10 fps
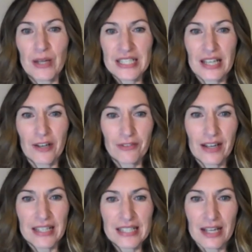myself, I
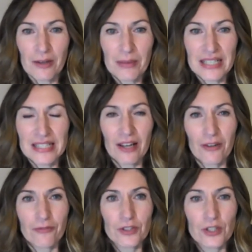got to sell
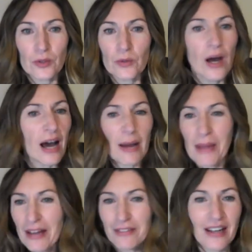myself, to I'm
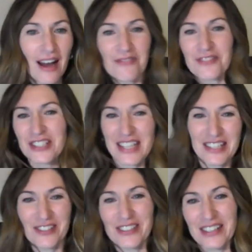having a
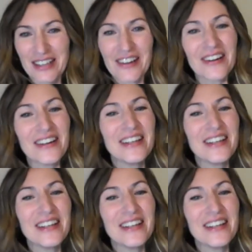conversation here,